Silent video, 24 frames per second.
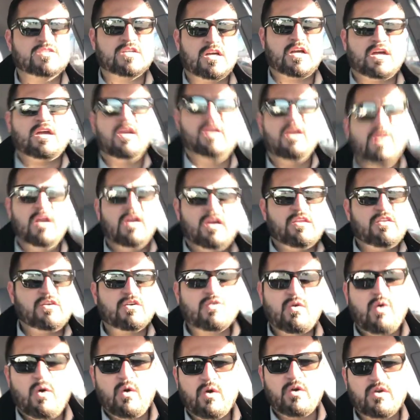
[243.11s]
The
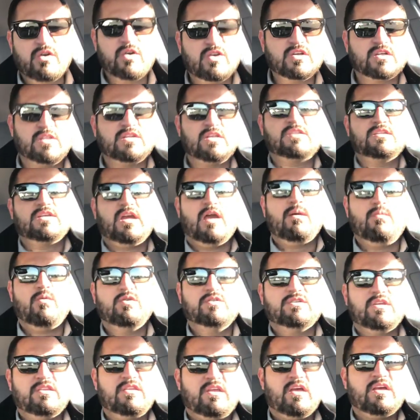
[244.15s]
corners on the
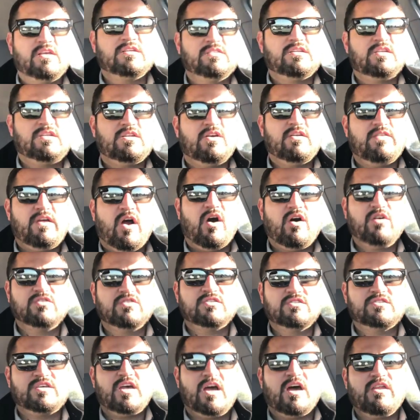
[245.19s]
tables and things, they also
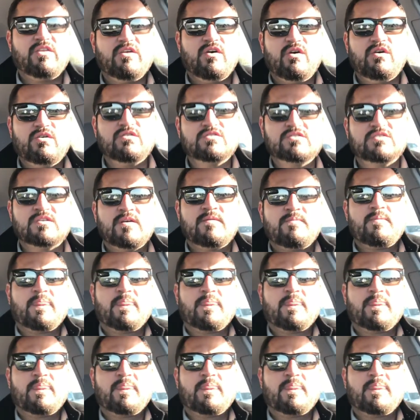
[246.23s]
sell those.